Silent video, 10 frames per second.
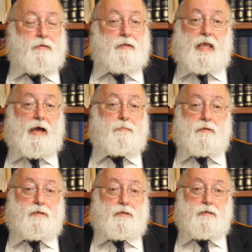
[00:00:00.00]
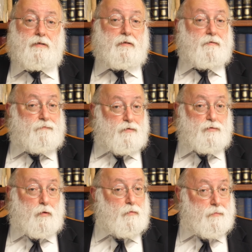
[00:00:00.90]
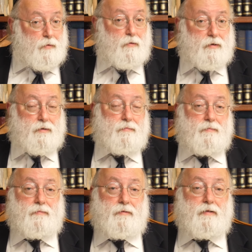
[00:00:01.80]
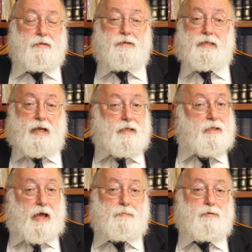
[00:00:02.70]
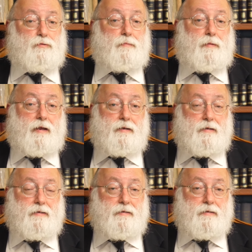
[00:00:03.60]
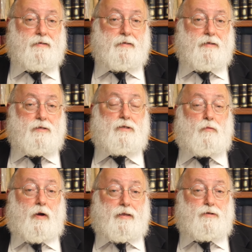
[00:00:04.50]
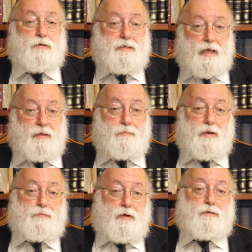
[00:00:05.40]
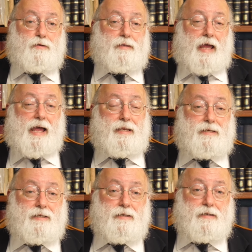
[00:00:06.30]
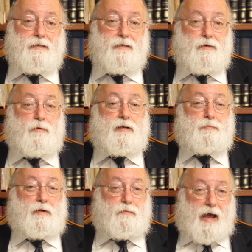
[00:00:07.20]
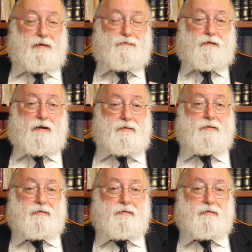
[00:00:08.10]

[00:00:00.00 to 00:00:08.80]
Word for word: The tablets, first one were broken, second tablets remain. So when do you celebrate? When do you dance? When it's been ratified.